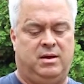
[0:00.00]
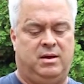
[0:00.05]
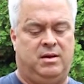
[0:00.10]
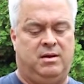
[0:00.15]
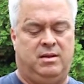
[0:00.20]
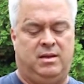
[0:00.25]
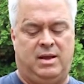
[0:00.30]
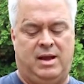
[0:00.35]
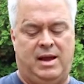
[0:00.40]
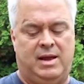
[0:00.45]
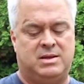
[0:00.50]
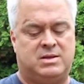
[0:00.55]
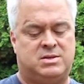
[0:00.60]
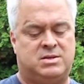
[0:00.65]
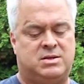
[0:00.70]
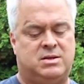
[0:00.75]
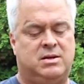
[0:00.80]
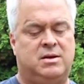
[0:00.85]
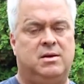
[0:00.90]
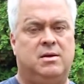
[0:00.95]
uh,
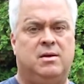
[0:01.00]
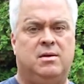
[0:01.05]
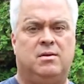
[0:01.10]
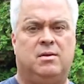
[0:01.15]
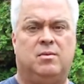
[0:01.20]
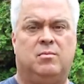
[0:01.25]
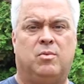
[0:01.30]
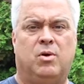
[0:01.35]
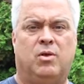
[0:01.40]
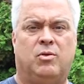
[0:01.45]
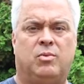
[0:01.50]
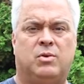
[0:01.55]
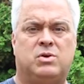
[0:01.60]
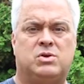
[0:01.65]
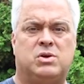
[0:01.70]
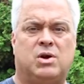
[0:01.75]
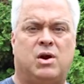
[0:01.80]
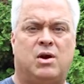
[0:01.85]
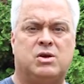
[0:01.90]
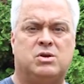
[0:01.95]
lights they're both
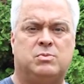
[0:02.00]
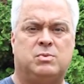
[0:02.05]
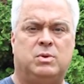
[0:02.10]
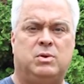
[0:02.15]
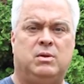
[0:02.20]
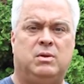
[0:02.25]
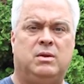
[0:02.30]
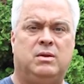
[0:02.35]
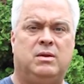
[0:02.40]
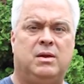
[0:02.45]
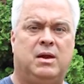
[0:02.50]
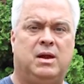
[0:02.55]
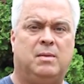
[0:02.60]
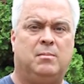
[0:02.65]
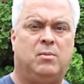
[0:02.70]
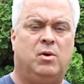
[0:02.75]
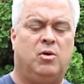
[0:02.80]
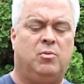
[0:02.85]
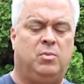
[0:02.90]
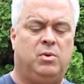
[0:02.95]
rechargeable they
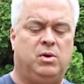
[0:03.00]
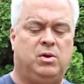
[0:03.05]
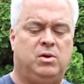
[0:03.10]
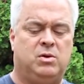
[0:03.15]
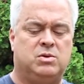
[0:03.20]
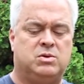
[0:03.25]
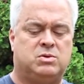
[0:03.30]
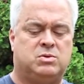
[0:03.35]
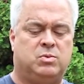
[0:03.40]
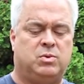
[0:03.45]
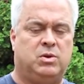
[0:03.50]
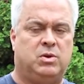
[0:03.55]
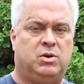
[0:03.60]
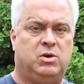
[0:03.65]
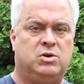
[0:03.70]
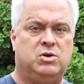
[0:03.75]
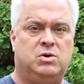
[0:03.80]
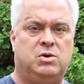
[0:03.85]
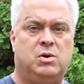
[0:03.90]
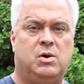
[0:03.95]
can both be used with a
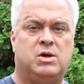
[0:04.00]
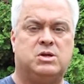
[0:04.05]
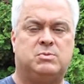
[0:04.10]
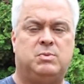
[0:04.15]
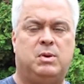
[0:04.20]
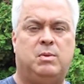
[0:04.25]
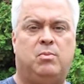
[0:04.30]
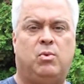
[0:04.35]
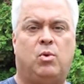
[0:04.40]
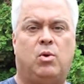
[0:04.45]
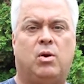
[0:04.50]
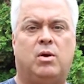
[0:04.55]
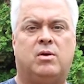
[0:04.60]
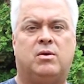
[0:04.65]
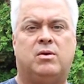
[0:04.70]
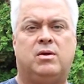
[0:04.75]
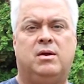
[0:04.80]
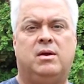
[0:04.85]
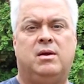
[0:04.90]
USB port